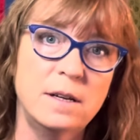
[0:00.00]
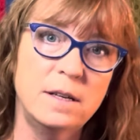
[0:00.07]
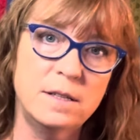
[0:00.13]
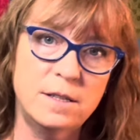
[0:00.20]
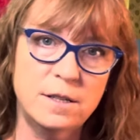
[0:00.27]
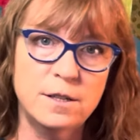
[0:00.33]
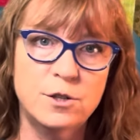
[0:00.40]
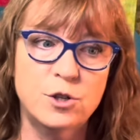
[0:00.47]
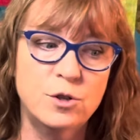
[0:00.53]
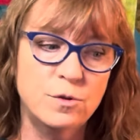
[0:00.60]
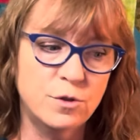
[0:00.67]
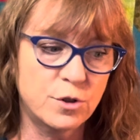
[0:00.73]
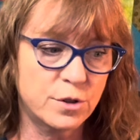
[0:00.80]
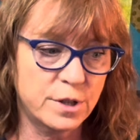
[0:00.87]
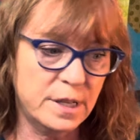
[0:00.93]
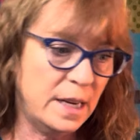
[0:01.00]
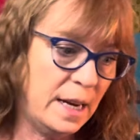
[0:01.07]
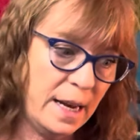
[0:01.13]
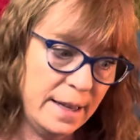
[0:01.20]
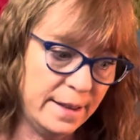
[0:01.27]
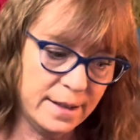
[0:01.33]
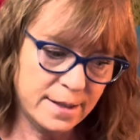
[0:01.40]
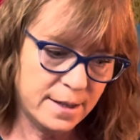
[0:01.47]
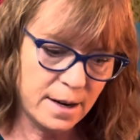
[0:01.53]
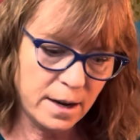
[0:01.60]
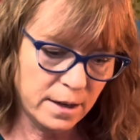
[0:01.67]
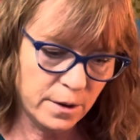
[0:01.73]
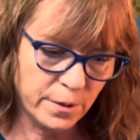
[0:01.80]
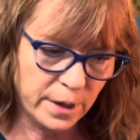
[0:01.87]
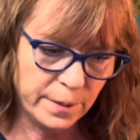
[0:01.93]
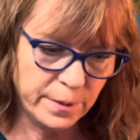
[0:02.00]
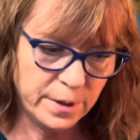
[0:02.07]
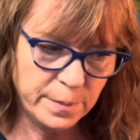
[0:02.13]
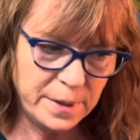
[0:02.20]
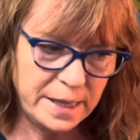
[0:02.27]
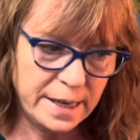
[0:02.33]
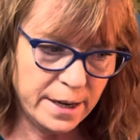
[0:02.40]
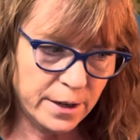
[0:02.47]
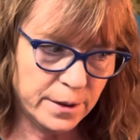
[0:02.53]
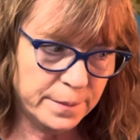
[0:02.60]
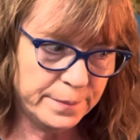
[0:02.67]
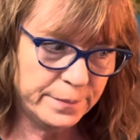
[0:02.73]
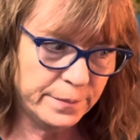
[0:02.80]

is Stitch New Jersey and that's not going with me there.